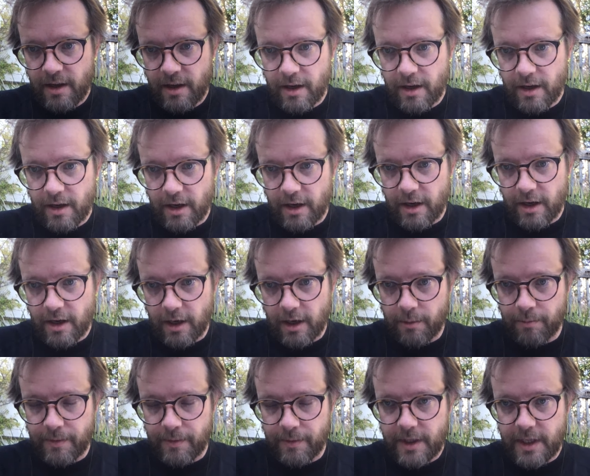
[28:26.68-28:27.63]

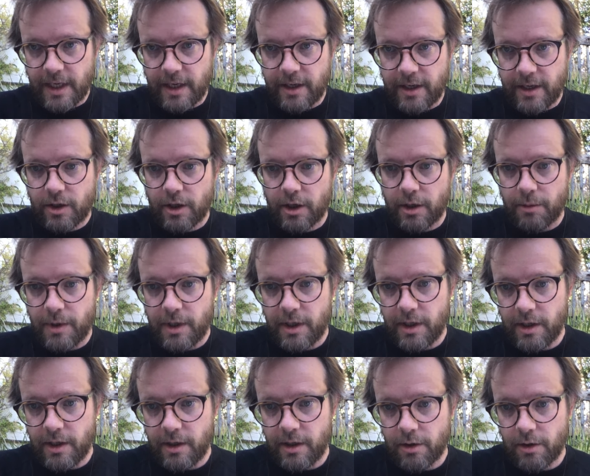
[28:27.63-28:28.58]
that it's going to
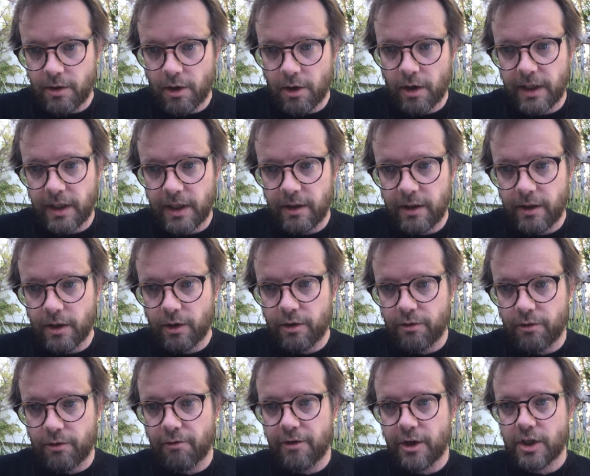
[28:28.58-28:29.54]
be logging, the
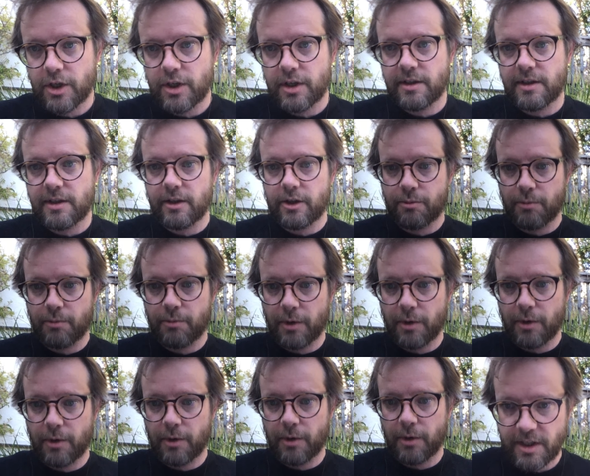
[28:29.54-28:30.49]
revisions and the smart
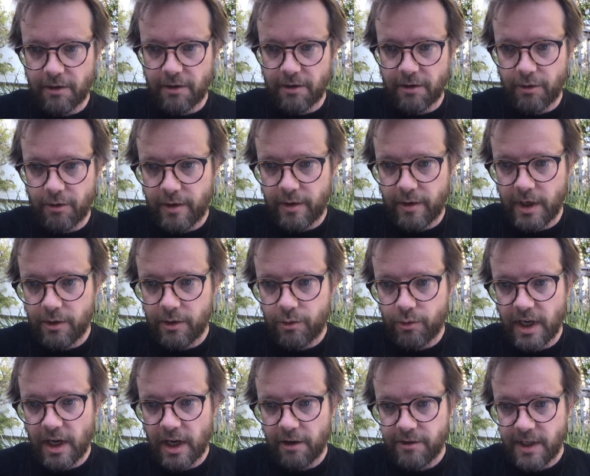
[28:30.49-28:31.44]
objects every
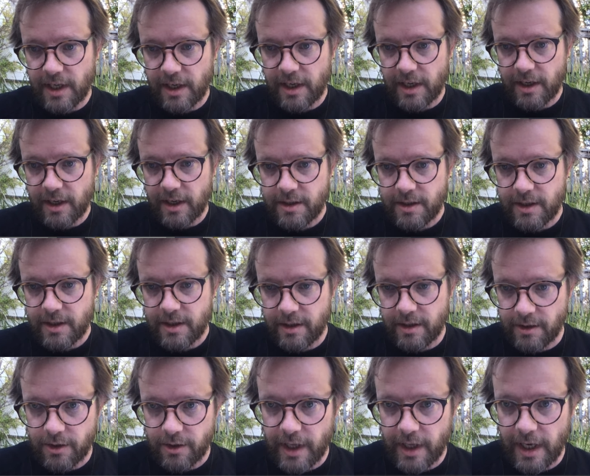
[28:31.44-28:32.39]
3.5 seconds. And
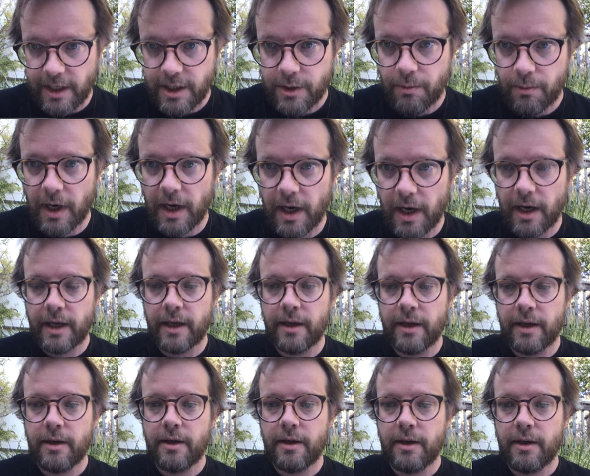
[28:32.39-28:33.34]
so that's why
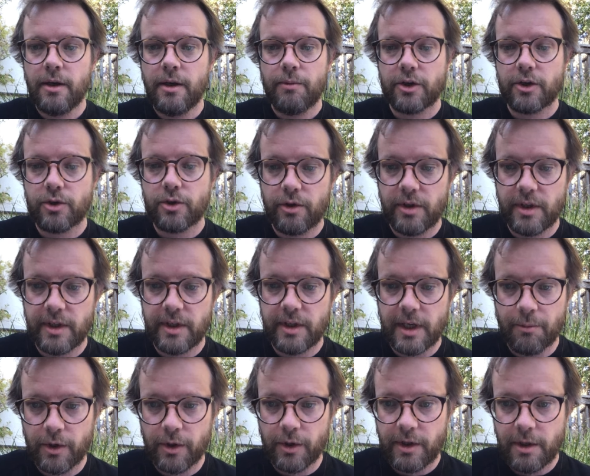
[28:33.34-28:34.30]
when I showed you the
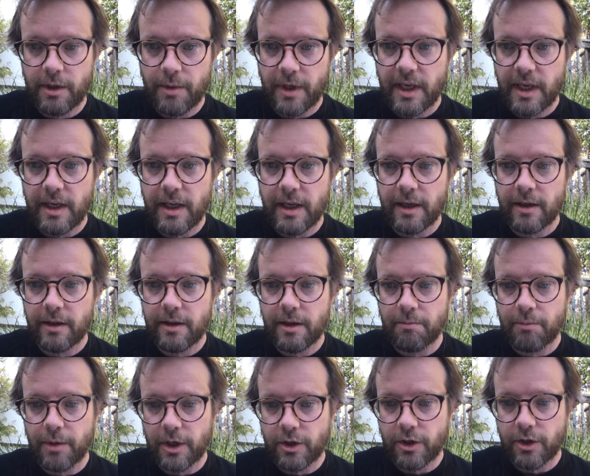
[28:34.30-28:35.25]
demo in the beginning, the
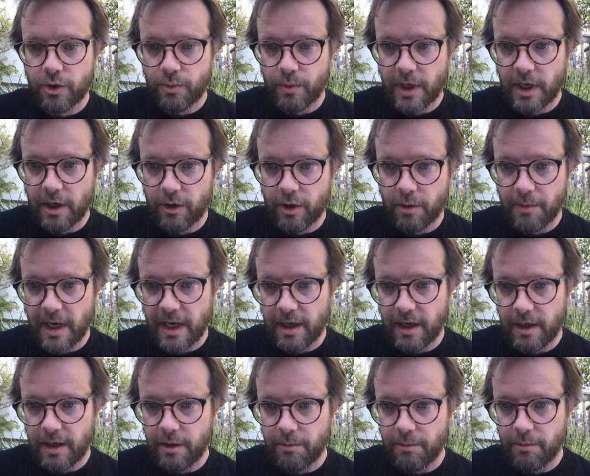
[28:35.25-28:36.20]
pictures would
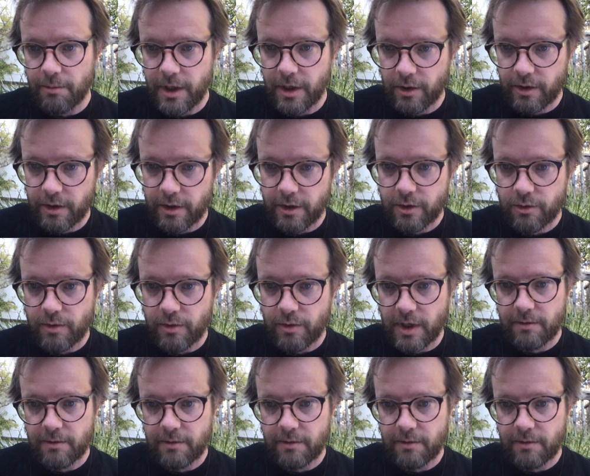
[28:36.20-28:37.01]
automatically appear on the screen.